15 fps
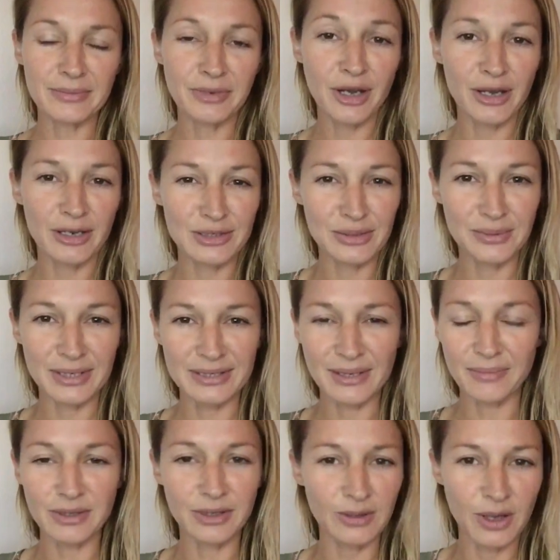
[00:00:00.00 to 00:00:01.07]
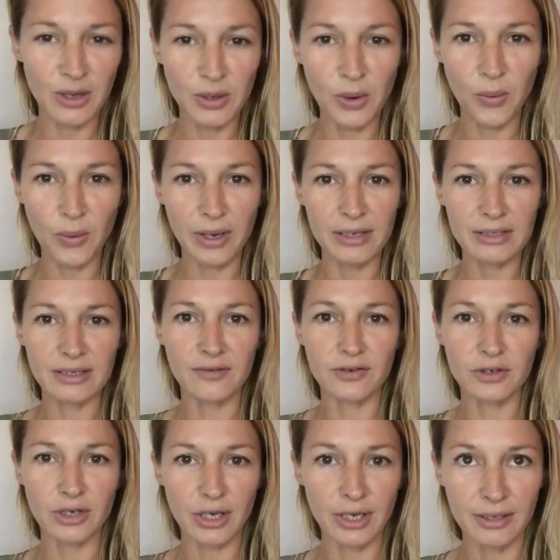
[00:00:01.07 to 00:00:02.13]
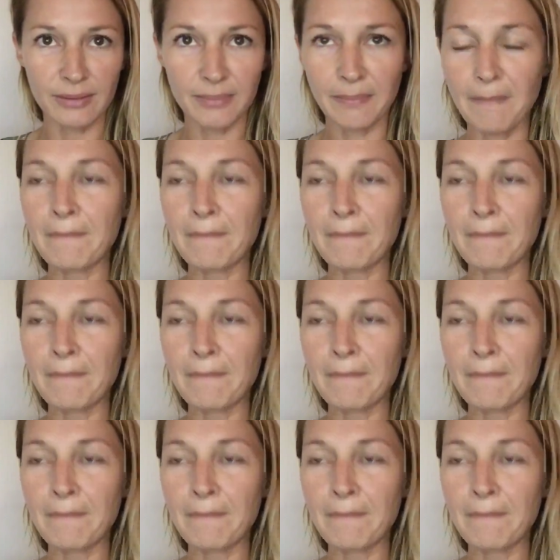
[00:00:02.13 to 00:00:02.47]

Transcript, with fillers: I'm kind of doing something that no one has ever done.